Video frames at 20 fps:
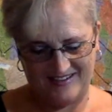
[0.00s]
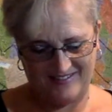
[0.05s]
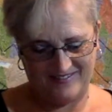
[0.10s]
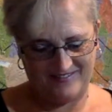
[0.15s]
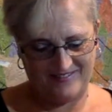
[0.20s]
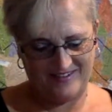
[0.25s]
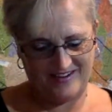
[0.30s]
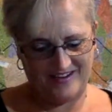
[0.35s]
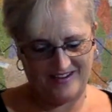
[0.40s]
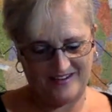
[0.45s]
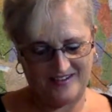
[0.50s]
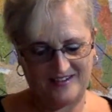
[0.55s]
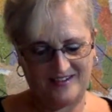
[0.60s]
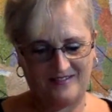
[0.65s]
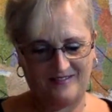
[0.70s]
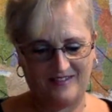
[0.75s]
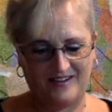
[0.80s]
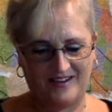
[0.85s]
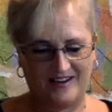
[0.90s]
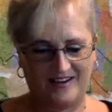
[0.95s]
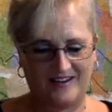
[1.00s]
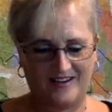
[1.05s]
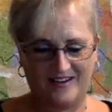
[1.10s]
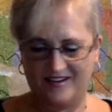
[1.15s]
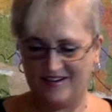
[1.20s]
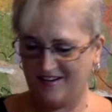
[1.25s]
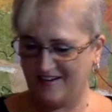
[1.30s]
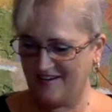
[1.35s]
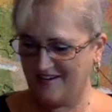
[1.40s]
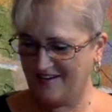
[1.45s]
What are you doing?
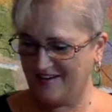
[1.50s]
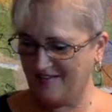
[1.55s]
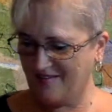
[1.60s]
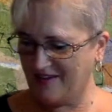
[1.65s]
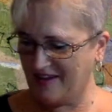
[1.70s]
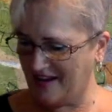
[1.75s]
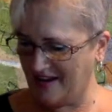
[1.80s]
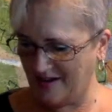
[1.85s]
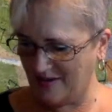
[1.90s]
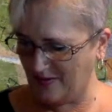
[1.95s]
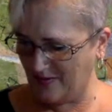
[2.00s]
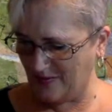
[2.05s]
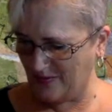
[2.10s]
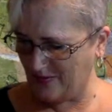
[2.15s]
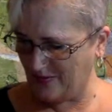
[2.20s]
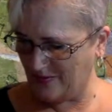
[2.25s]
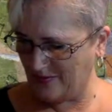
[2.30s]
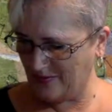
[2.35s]
Say hello.